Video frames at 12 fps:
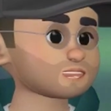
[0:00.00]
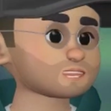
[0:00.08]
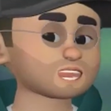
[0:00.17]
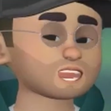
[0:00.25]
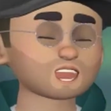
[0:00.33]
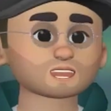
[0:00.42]

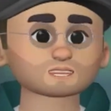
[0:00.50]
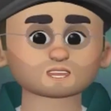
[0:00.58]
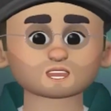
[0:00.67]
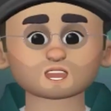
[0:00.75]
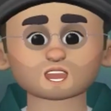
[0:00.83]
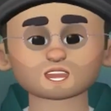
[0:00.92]
Battle Hardened
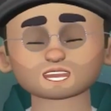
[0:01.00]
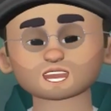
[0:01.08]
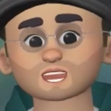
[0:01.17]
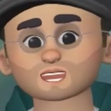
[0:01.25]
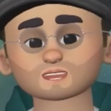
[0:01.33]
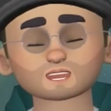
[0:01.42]
was great.
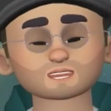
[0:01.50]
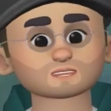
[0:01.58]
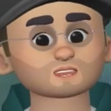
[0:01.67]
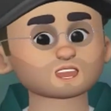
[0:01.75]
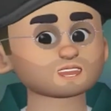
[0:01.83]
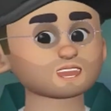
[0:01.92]
I went to
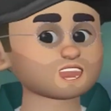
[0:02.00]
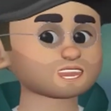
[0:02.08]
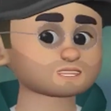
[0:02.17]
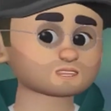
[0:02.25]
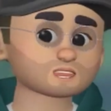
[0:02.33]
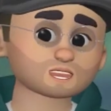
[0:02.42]
Battle
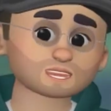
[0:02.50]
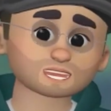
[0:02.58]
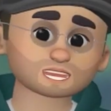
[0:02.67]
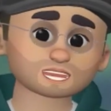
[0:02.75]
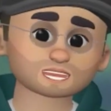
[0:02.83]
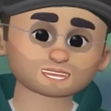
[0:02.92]
Hardened with
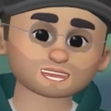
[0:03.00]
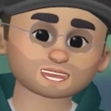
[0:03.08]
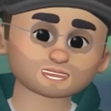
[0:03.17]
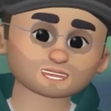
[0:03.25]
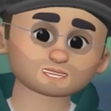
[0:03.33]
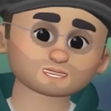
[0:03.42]

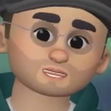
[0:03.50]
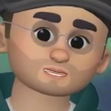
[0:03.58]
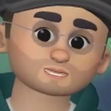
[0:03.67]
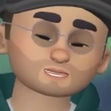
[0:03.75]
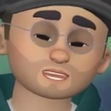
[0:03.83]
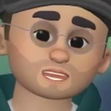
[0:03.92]

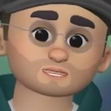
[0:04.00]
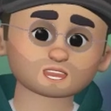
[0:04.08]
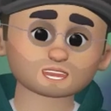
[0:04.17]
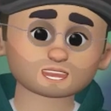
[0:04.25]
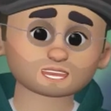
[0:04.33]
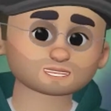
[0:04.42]
2
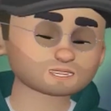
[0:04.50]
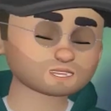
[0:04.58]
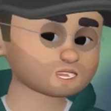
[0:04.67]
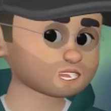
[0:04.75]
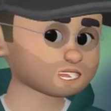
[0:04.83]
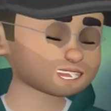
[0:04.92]

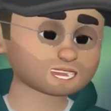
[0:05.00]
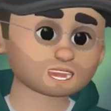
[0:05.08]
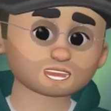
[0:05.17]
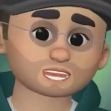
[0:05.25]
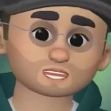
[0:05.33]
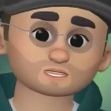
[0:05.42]
objectives, and I
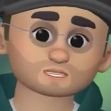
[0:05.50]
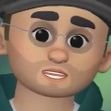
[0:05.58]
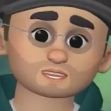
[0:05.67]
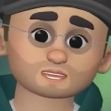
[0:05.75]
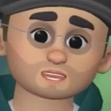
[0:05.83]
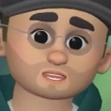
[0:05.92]
achieved
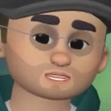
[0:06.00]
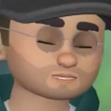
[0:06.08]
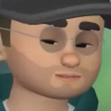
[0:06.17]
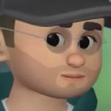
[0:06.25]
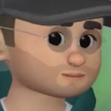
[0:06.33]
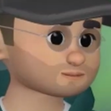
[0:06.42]
one of them.
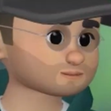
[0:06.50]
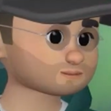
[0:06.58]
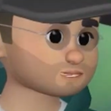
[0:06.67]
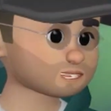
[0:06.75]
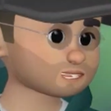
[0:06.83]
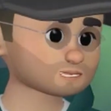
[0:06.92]

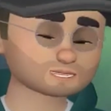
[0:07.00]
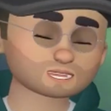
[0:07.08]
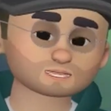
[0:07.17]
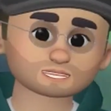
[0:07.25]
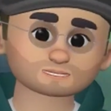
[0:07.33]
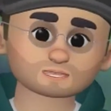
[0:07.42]

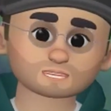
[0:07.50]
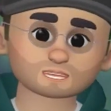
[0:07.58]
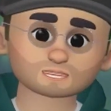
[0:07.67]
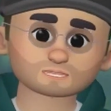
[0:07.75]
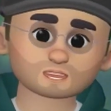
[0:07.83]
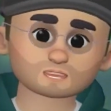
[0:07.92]
Objective
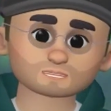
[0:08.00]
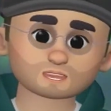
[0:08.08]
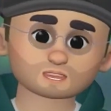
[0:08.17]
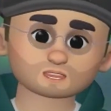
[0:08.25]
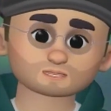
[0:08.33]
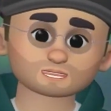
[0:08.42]
number 1
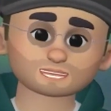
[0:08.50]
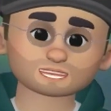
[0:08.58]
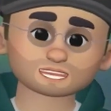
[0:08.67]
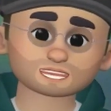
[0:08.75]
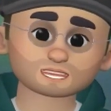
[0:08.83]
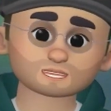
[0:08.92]
was to
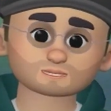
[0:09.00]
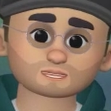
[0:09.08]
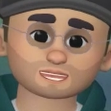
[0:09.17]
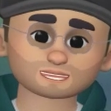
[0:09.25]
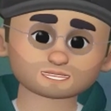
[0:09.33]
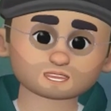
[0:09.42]
place in the top
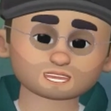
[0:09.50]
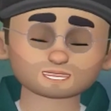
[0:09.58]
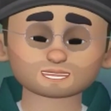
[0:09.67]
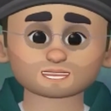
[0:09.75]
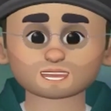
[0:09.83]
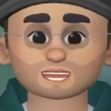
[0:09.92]
10.
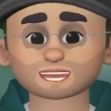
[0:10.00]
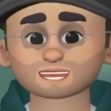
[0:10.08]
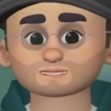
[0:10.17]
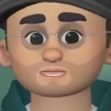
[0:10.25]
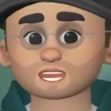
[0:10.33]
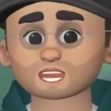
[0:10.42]
I
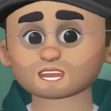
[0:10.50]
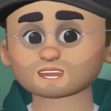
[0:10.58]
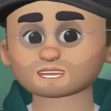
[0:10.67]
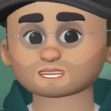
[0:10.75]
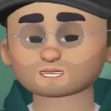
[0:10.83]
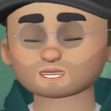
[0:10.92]
came 9th.